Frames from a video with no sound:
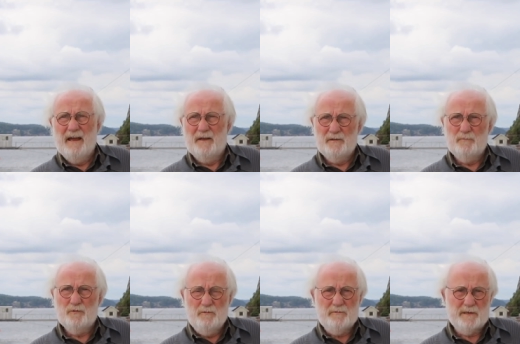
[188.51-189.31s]
and he
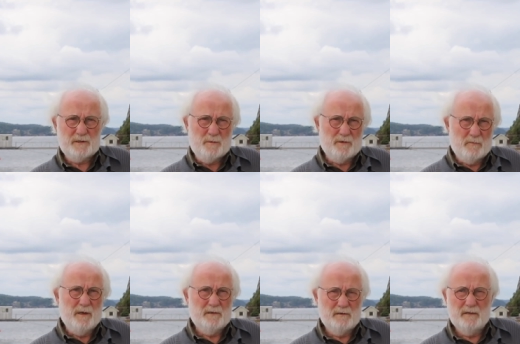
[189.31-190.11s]
proved
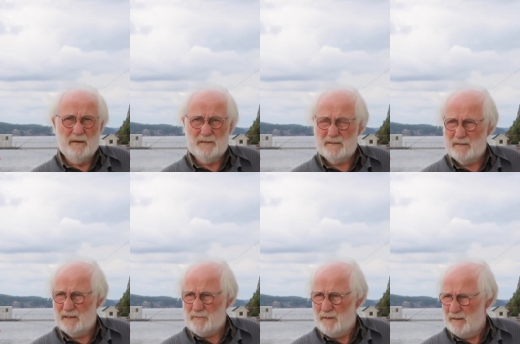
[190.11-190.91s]
experimentally as,
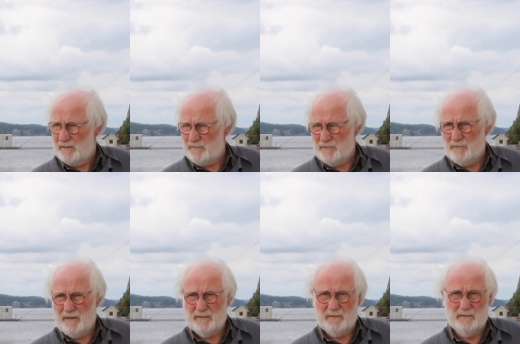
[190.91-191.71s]
as well as
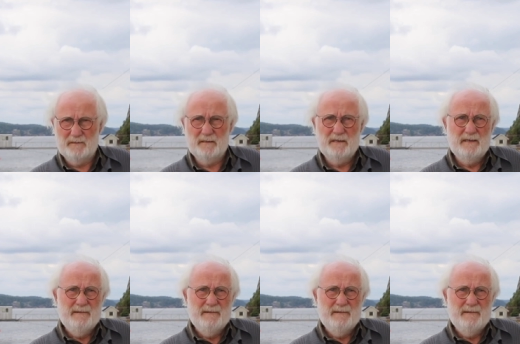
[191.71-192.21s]
theoretically